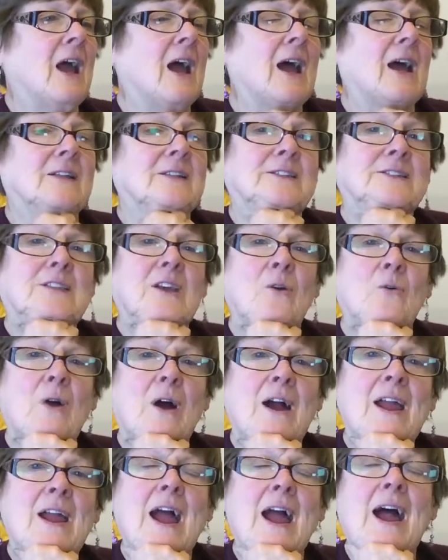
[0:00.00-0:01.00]
And so
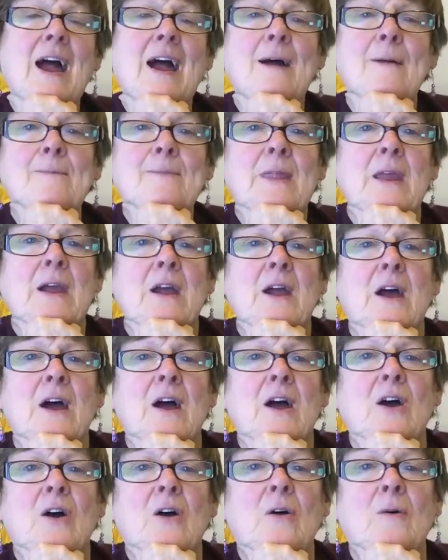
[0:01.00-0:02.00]
I am
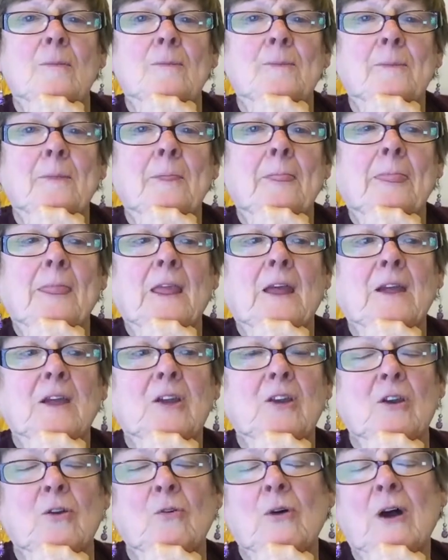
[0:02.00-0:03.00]

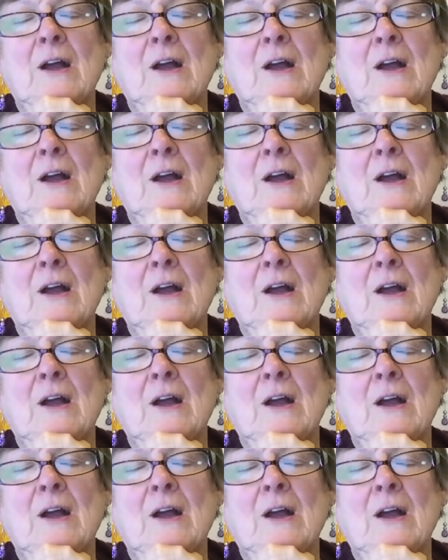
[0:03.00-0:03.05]
you know,